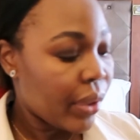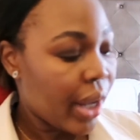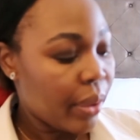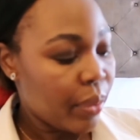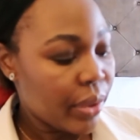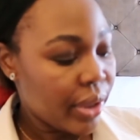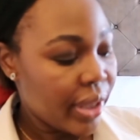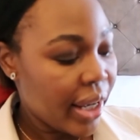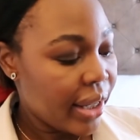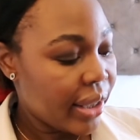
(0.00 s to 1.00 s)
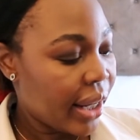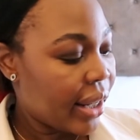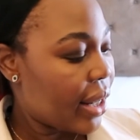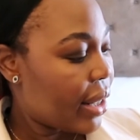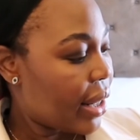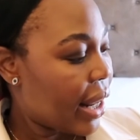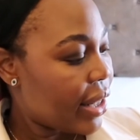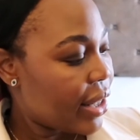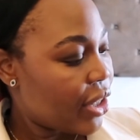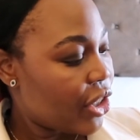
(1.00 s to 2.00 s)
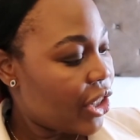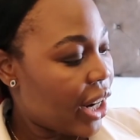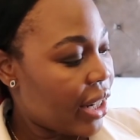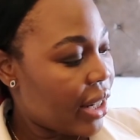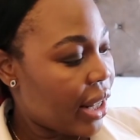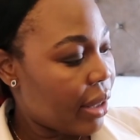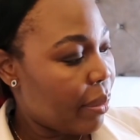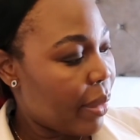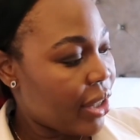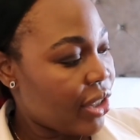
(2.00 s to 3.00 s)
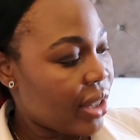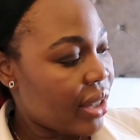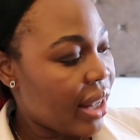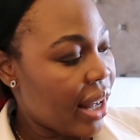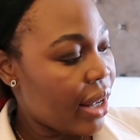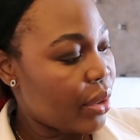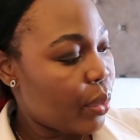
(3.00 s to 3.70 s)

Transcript: I would take like a lighter shade that matches that,